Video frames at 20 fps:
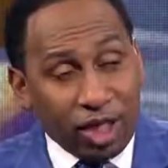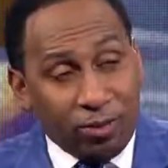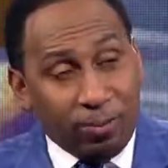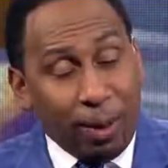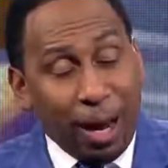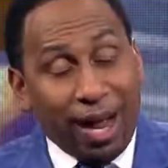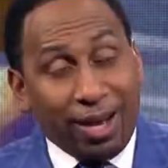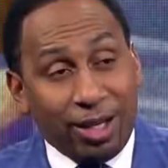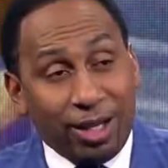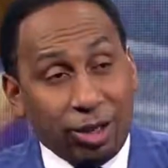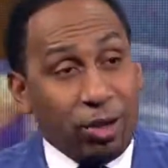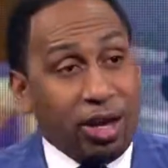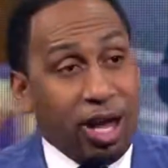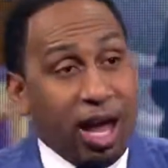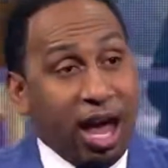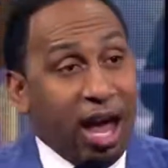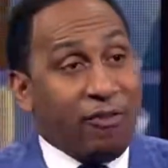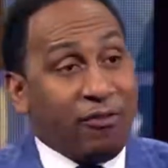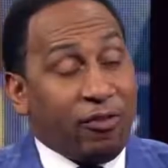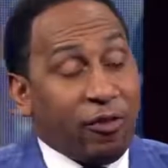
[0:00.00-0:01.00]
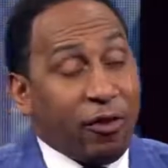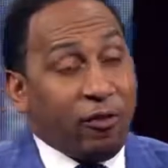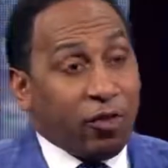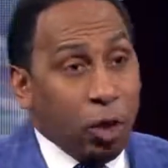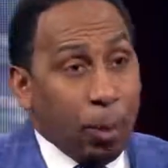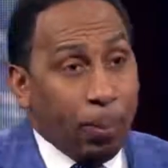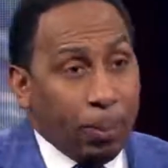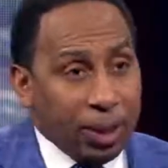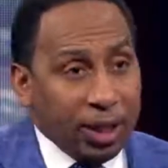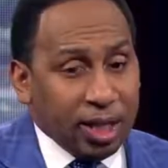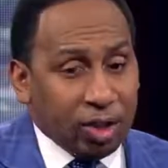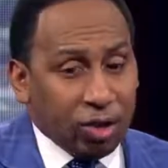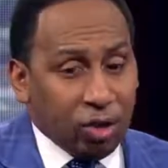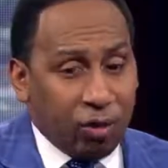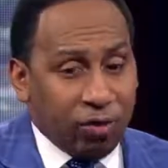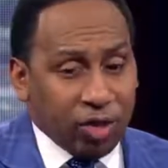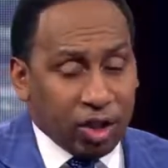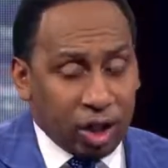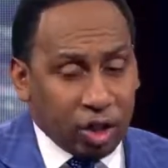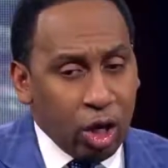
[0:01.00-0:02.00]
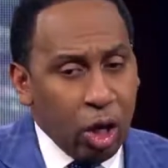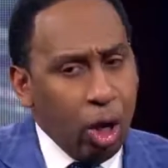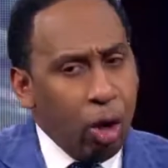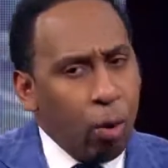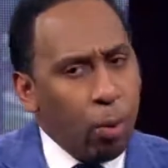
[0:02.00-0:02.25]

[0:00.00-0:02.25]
violence on behalf of a few police officers.